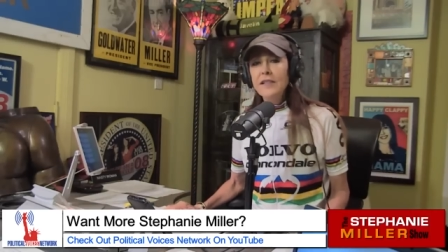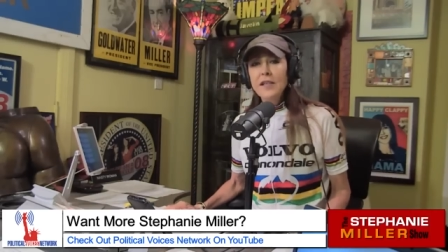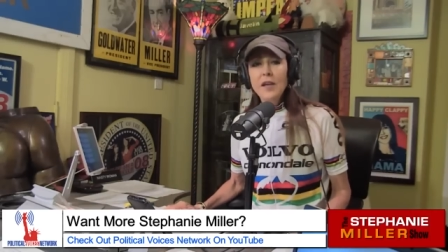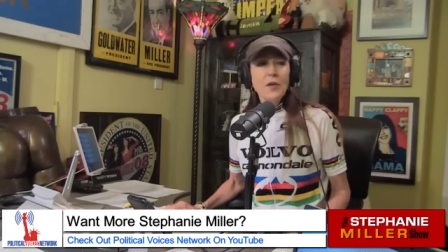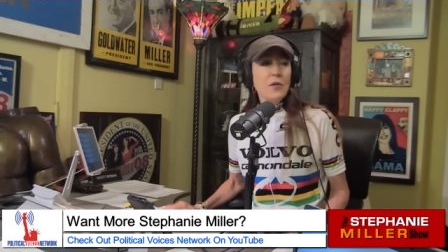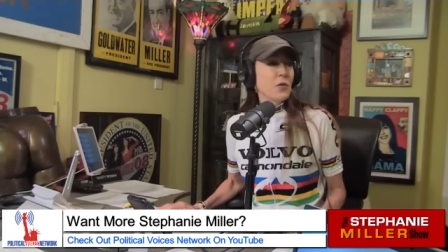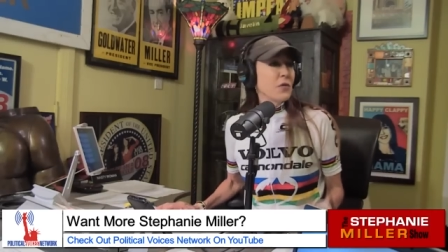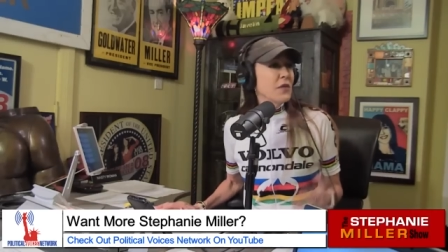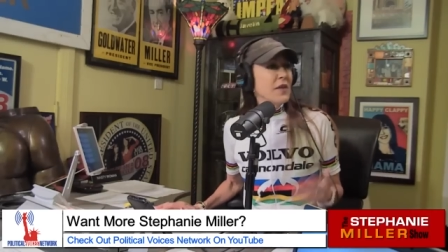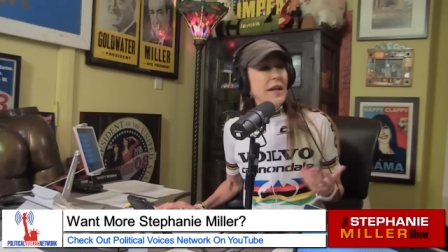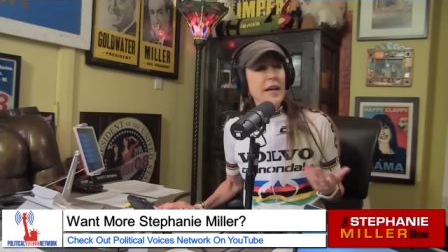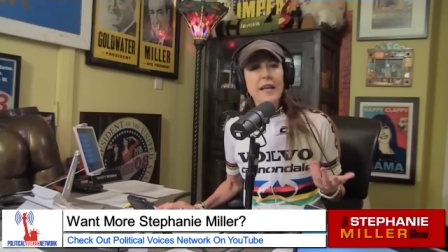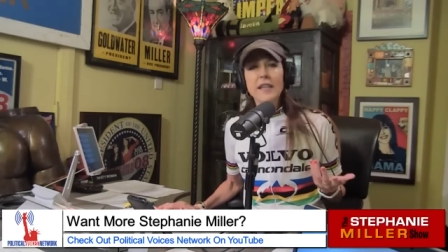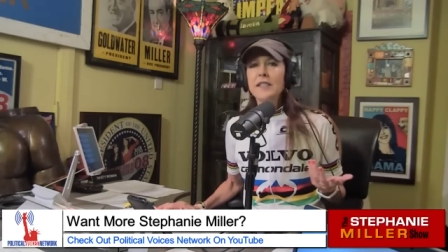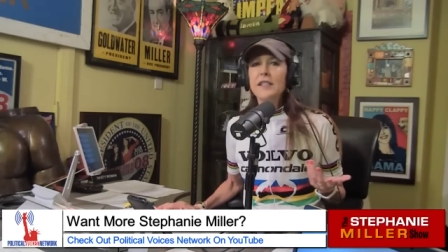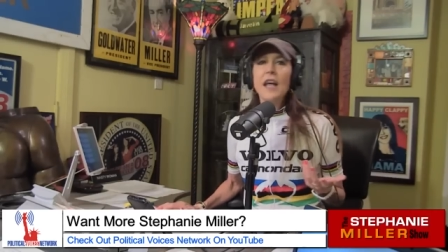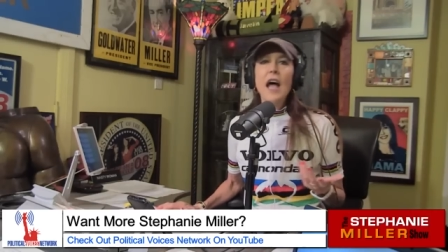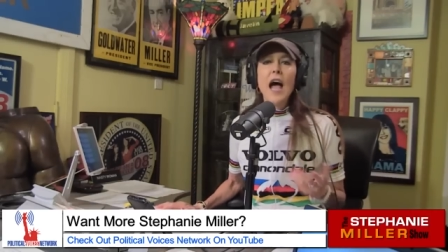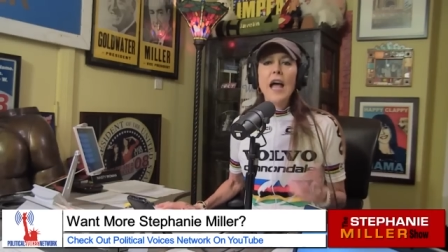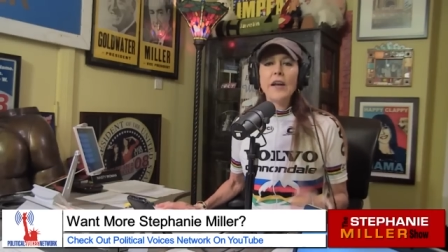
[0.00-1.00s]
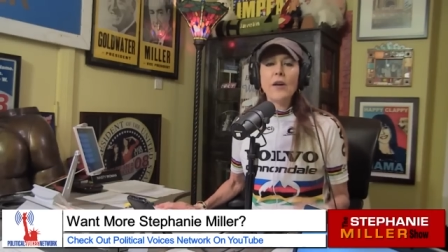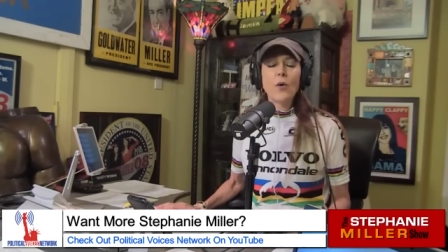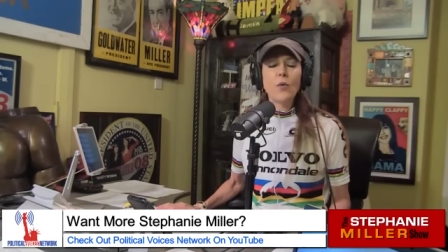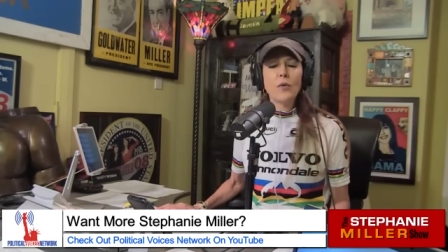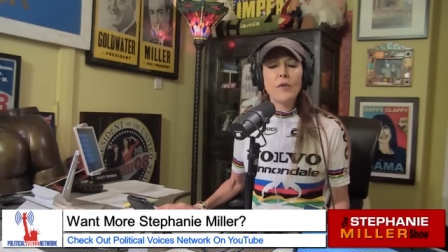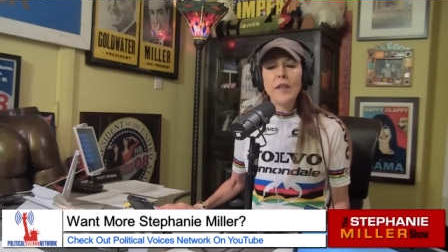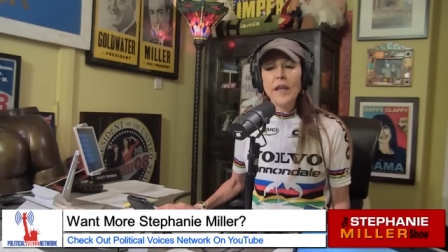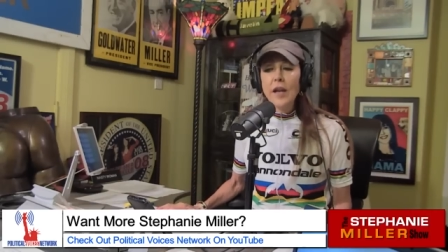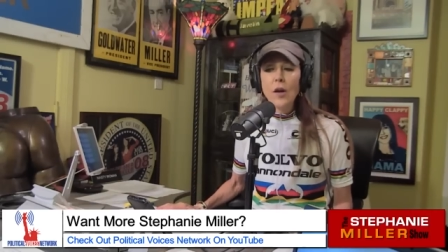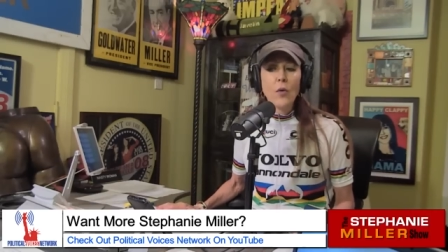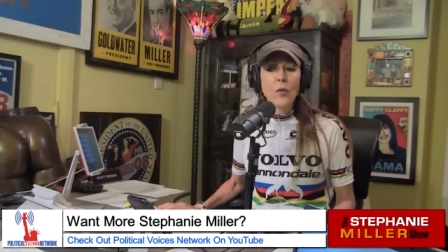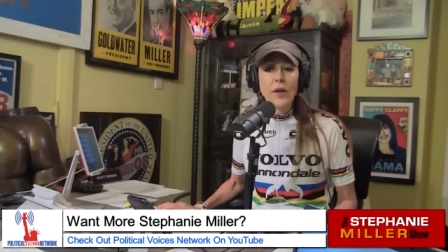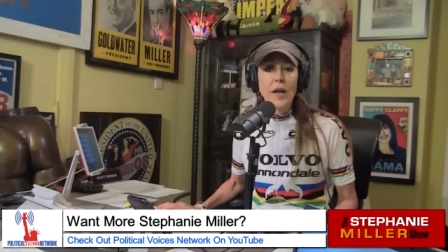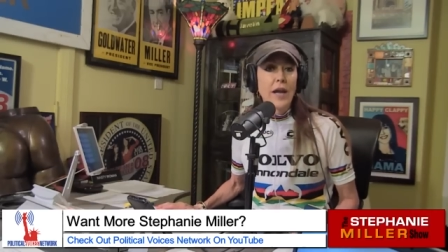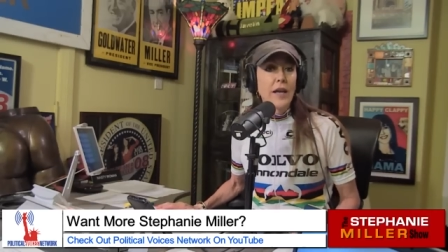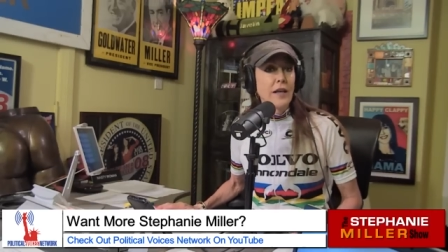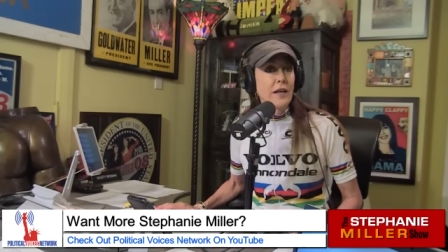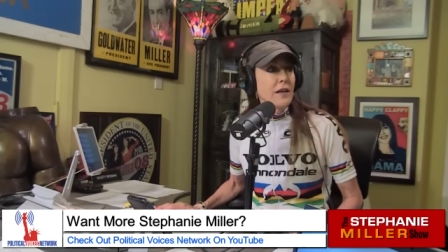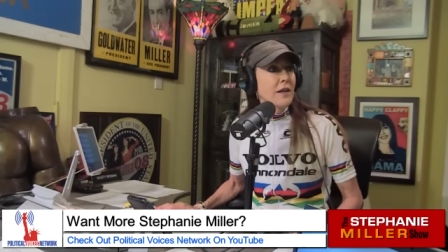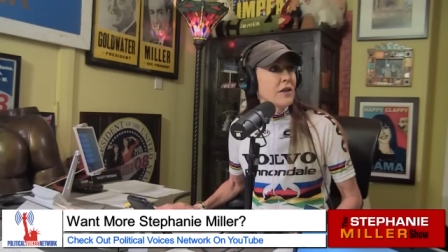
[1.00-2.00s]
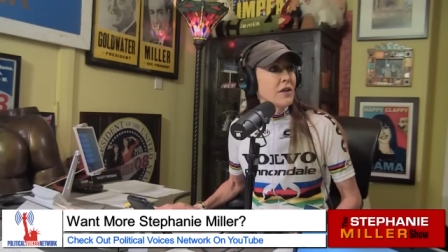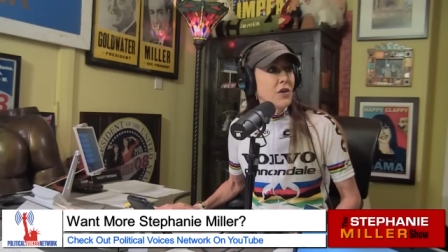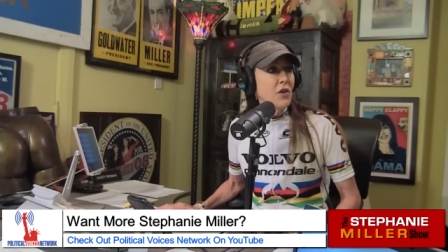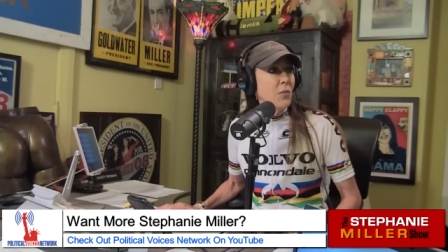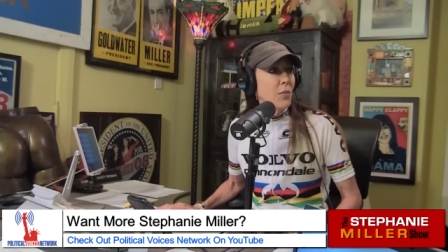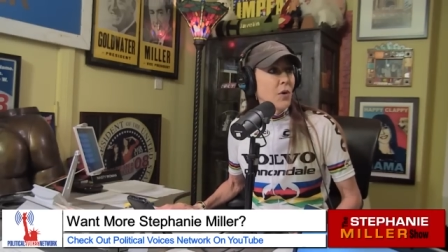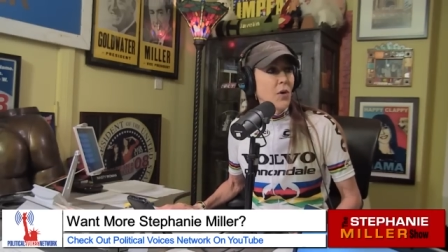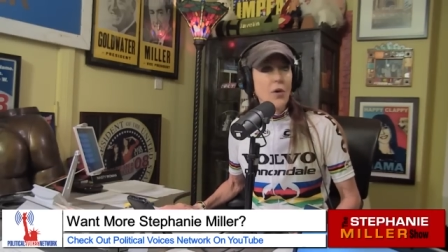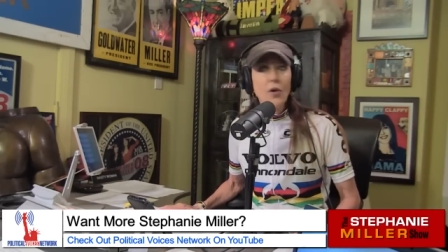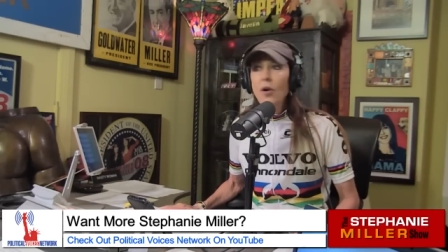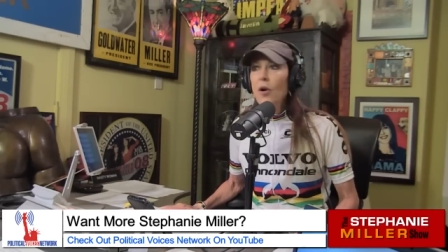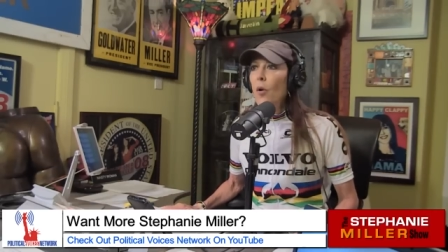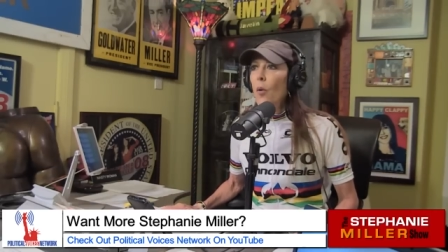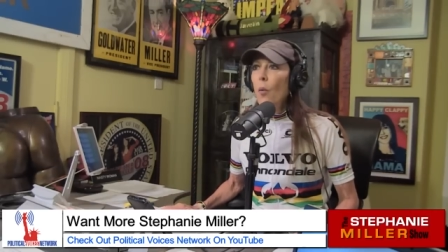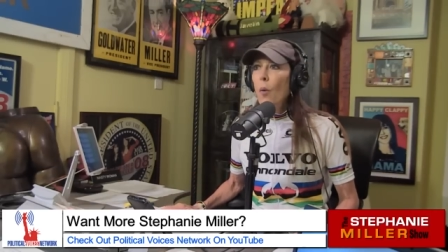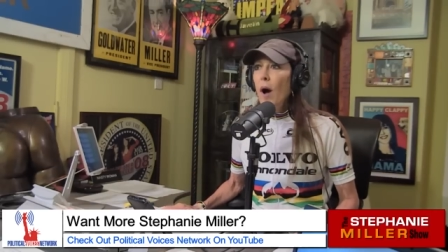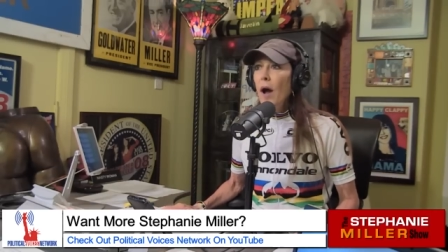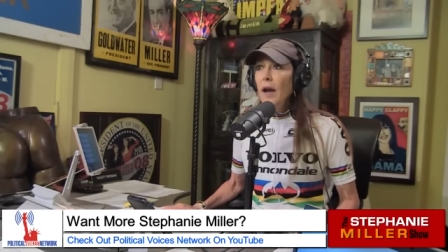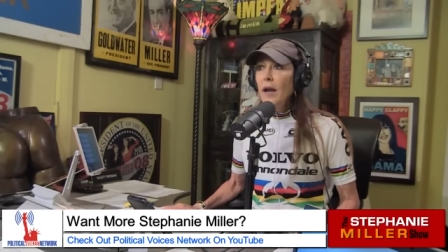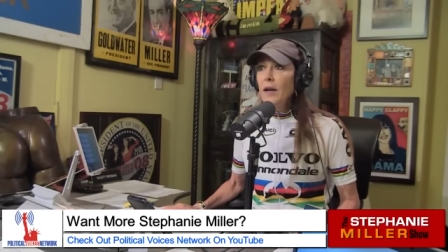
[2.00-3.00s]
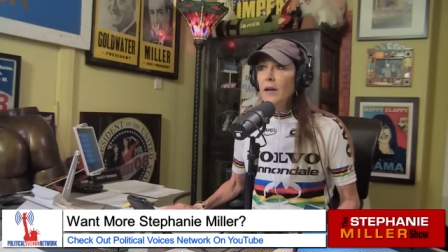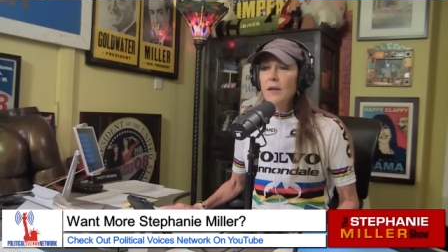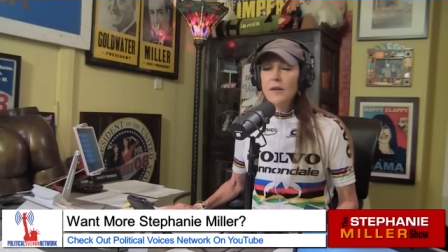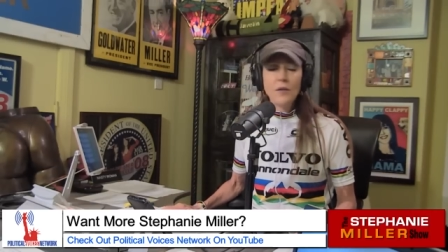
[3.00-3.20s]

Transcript: the other thing is they don't get humor. Why?